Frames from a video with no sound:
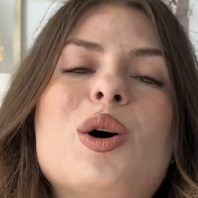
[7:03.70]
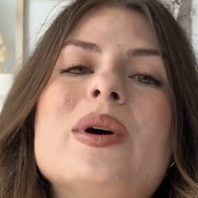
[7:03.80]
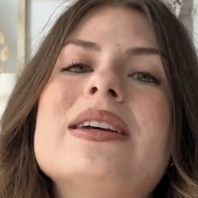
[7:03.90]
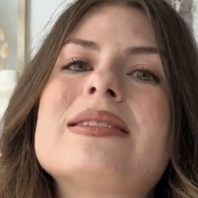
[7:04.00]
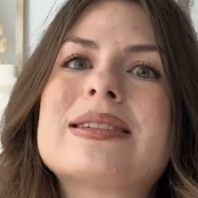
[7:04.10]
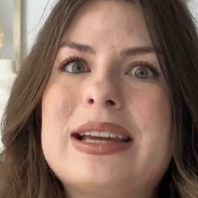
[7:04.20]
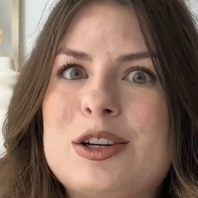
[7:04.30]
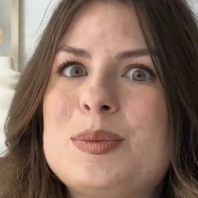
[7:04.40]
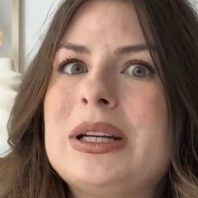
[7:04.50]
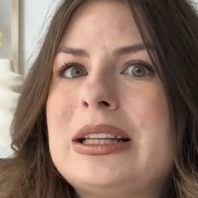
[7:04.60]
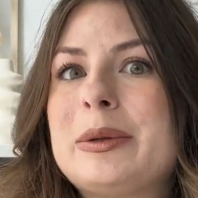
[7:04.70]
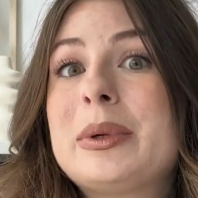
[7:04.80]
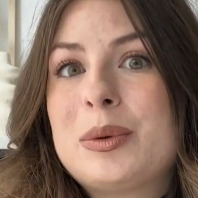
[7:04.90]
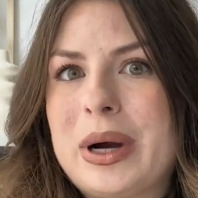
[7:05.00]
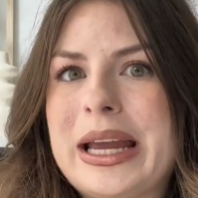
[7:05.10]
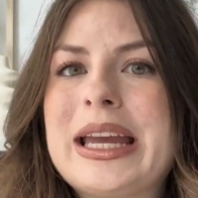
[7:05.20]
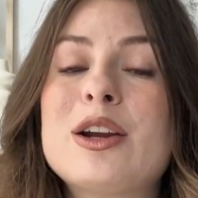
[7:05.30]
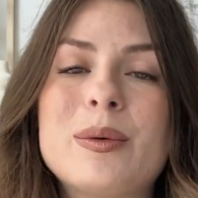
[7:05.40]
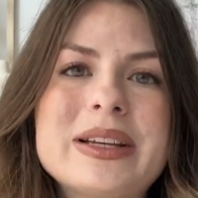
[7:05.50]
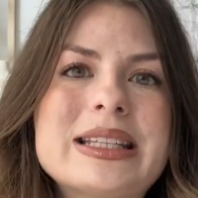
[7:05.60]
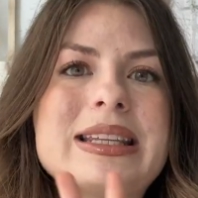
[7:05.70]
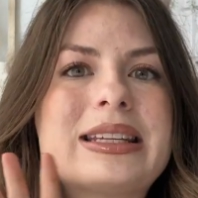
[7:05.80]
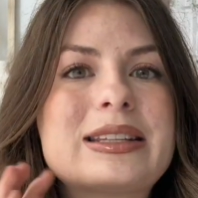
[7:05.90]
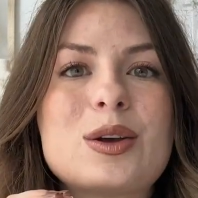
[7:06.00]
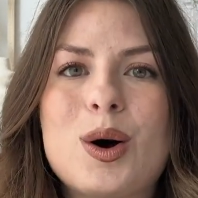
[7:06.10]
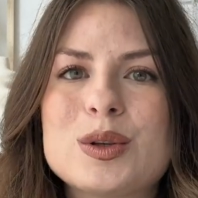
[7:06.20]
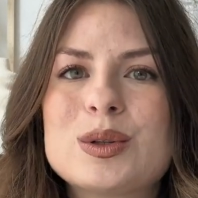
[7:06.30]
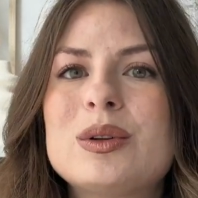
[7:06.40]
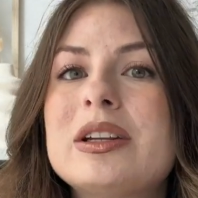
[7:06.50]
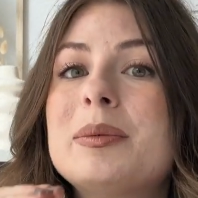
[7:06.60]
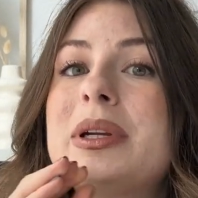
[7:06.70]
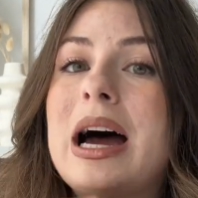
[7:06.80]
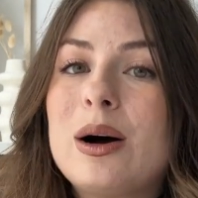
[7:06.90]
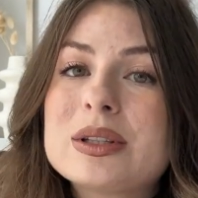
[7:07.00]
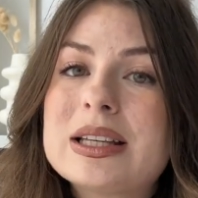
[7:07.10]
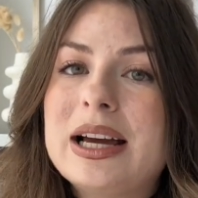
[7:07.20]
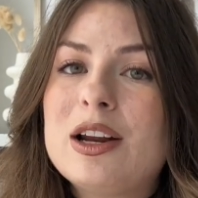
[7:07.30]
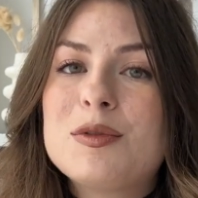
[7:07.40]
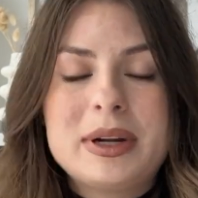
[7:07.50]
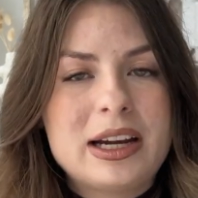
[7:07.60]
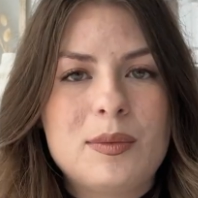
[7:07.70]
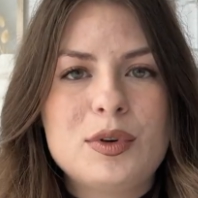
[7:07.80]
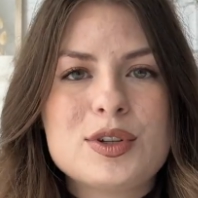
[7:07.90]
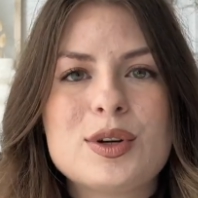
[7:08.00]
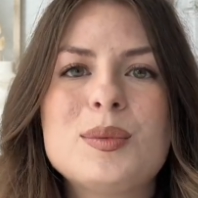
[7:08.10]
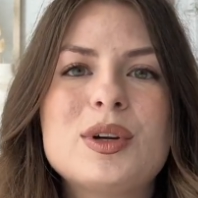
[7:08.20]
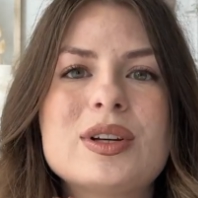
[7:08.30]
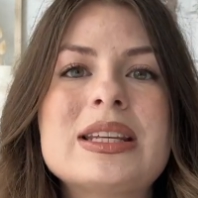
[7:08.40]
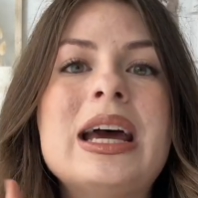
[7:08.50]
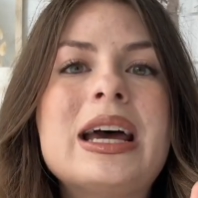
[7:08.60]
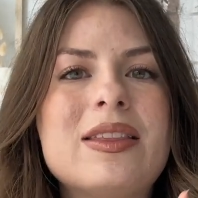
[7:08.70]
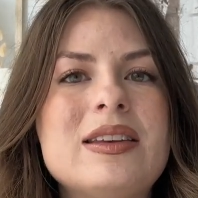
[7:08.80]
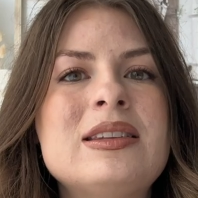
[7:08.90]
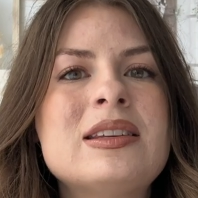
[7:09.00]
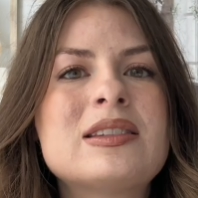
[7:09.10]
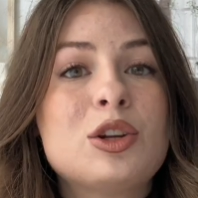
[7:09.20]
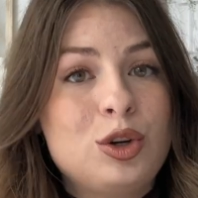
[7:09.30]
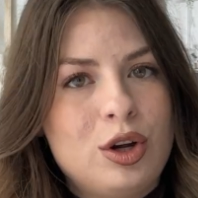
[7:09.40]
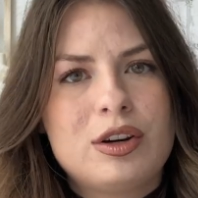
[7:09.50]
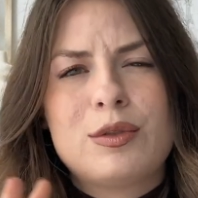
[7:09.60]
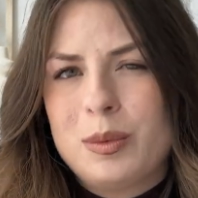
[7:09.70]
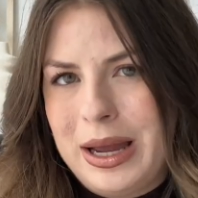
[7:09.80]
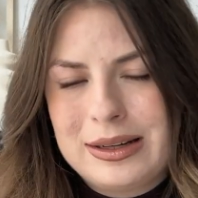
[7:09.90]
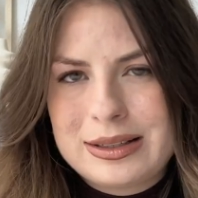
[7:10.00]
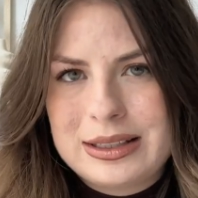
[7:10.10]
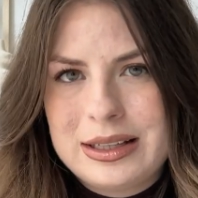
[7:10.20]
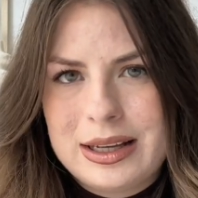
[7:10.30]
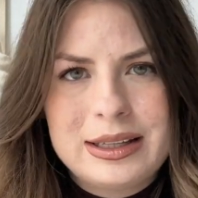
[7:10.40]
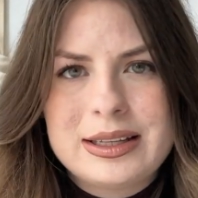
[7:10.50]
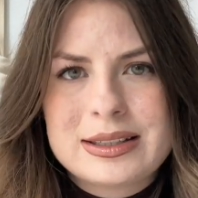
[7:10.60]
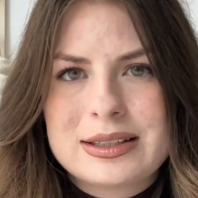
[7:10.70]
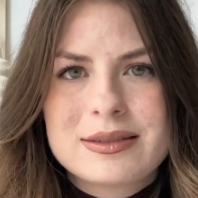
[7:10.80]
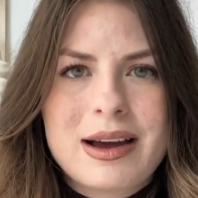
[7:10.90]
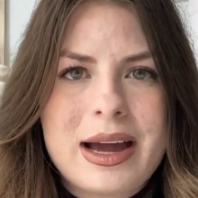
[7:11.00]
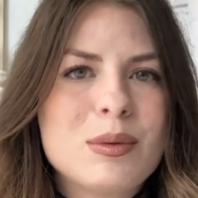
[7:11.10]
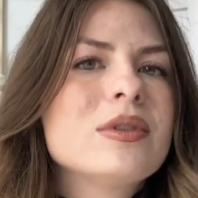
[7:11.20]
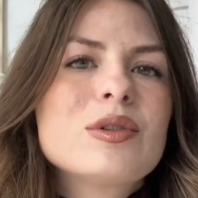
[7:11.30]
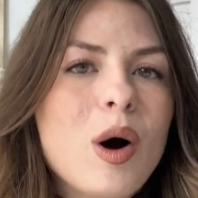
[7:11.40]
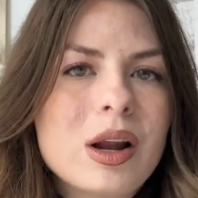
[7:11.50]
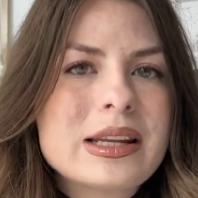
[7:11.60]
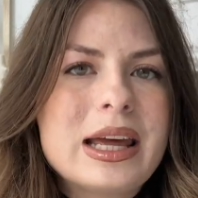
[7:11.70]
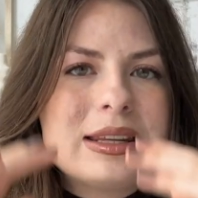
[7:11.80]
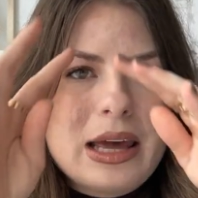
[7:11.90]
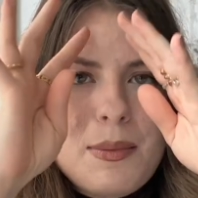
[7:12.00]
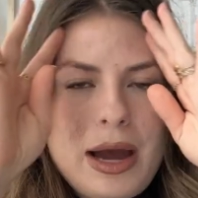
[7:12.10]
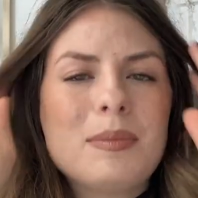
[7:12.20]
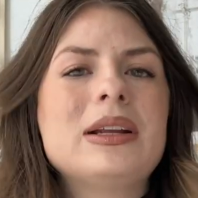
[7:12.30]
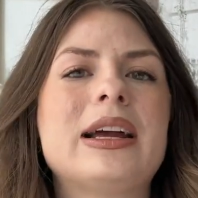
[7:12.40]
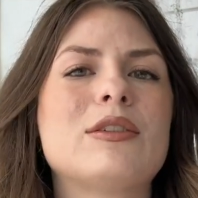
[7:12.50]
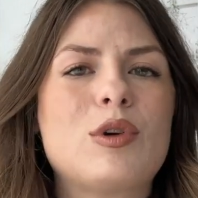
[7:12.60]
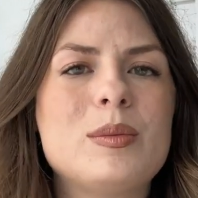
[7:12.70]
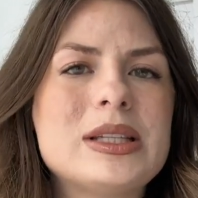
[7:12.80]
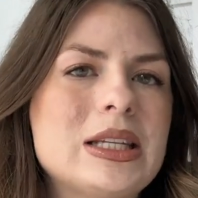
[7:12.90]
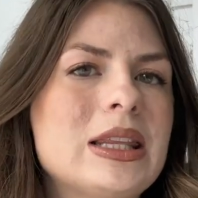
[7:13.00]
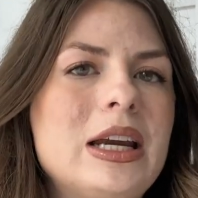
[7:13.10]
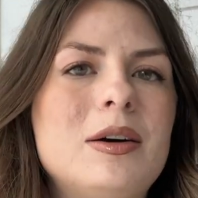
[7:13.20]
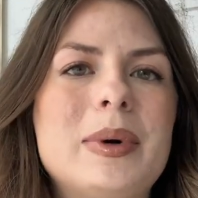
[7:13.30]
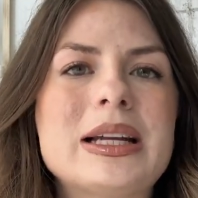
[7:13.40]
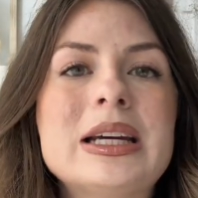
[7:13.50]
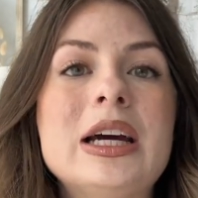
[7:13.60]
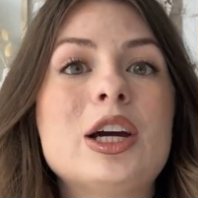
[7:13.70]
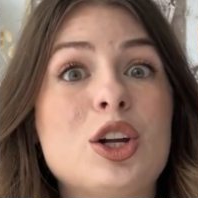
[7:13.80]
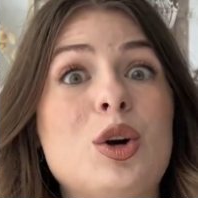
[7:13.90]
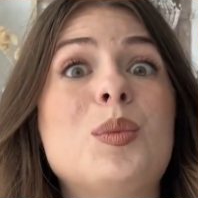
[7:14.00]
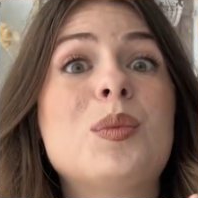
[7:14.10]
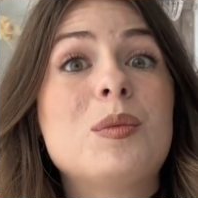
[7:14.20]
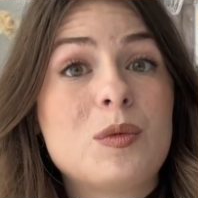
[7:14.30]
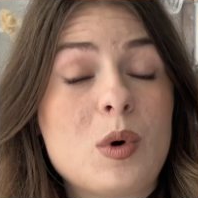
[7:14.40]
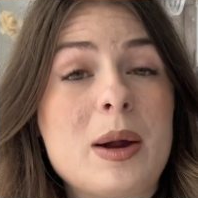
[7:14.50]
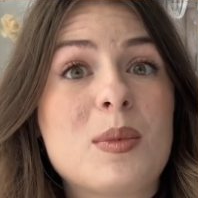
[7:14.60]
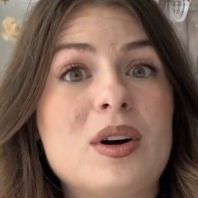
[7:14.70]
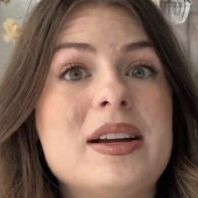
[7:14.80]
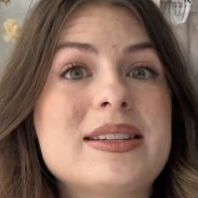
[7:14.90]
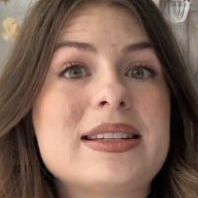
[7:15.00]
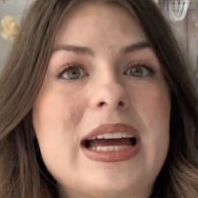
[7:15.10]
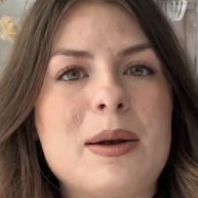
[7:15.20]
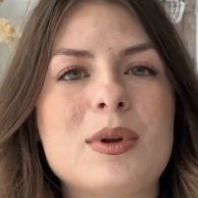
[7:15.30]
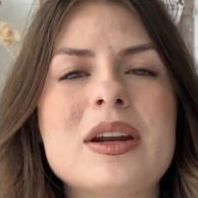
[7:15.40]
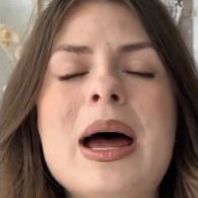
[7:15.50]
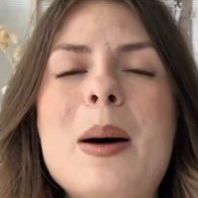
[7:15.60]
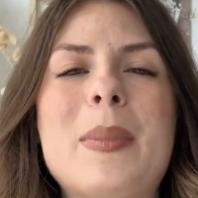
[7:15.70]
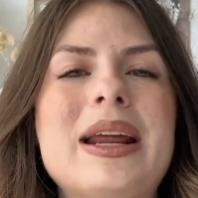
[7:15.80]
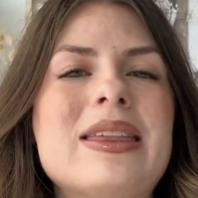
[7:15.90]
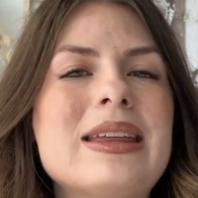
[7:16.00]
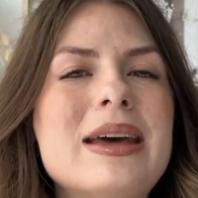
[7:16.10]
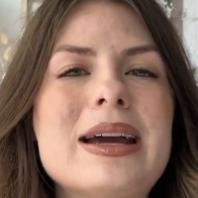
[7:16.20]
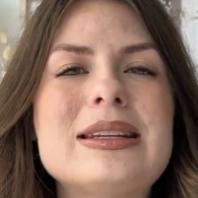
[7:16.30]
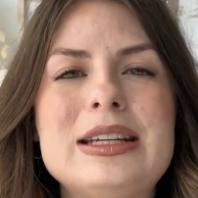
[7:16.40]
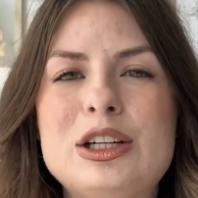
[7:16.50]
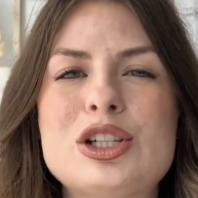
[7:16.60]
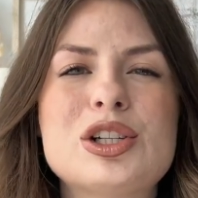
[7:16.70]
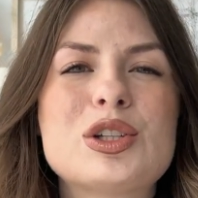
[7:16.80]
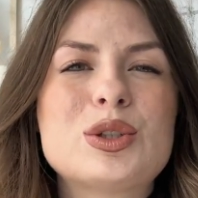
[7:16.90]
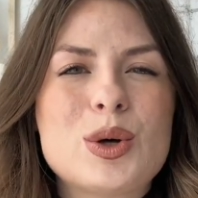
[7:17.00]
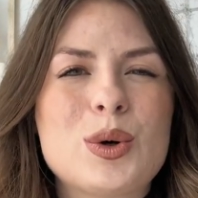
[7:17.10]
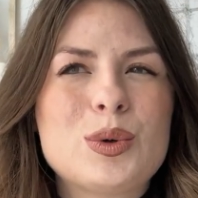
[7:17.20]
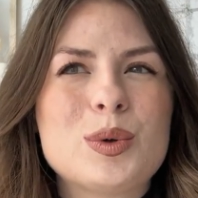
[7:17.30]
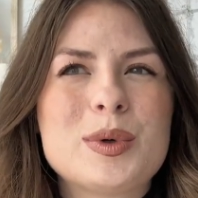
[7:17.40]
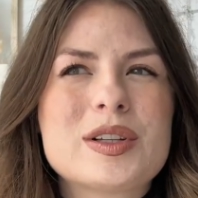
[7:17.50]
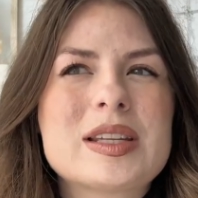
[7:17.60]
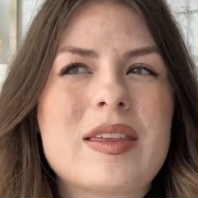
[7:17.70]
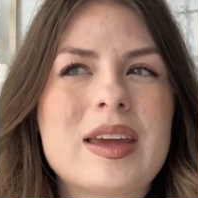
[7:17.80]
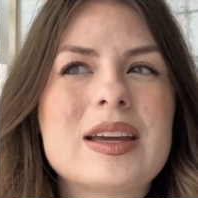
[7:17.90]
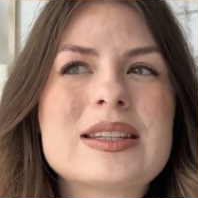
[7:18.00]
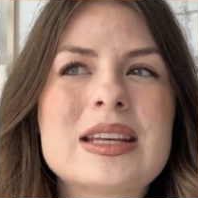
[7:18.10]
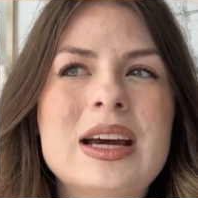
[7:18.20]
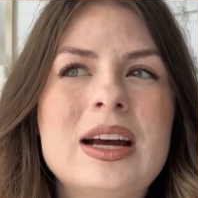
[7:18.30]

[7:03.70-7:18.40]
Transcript: always scares me a little bit away, and obviously this is also a little bit outside of my comfort zone, because this is not a romantasy. At least I wouldn't call it that. There might be like romance in there, but, you know, way more as a side plot. But I think the idea is just so cool, because I think it's